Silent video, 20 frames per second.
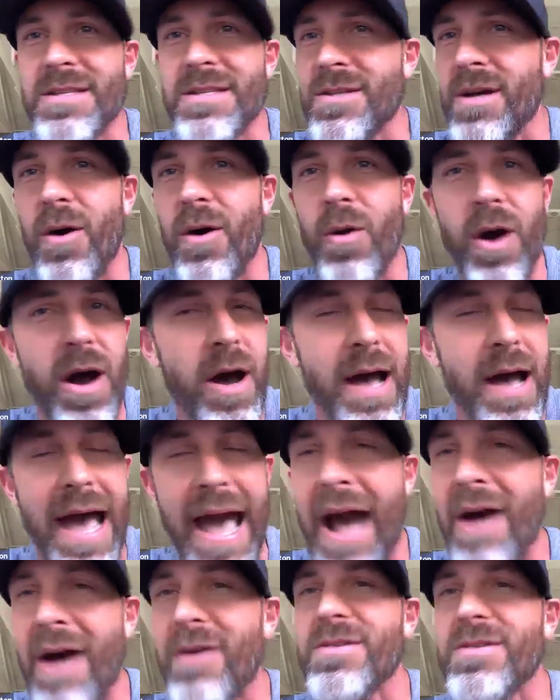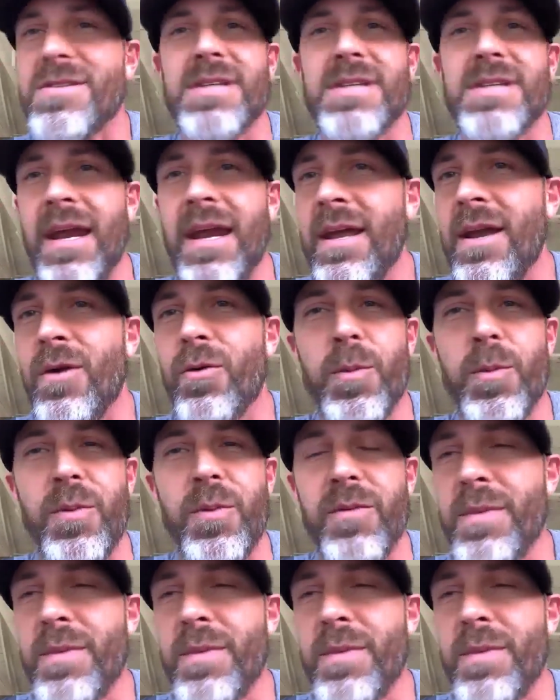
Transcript: It's a outstanding group